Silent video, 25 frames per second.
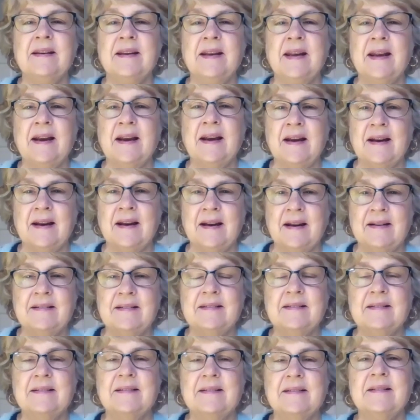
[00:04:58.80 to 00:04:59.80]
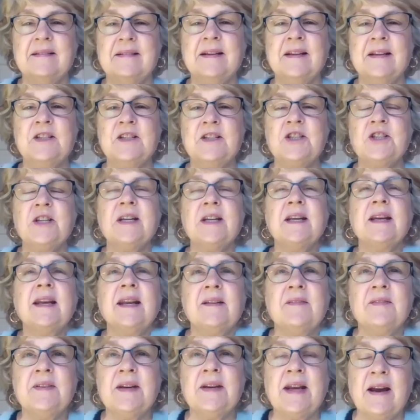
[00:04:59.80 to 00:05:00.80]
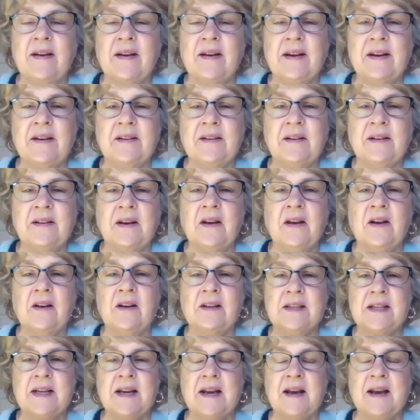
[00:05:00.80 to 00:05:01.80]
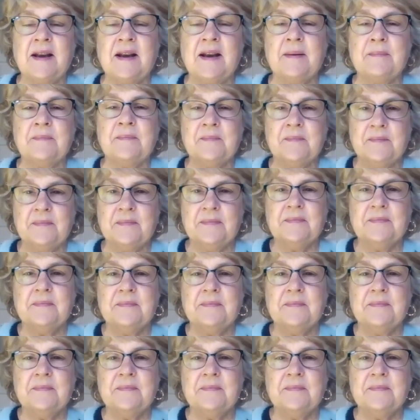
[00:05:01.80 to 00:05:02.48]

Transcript: Yeah. And she lived out here a long time.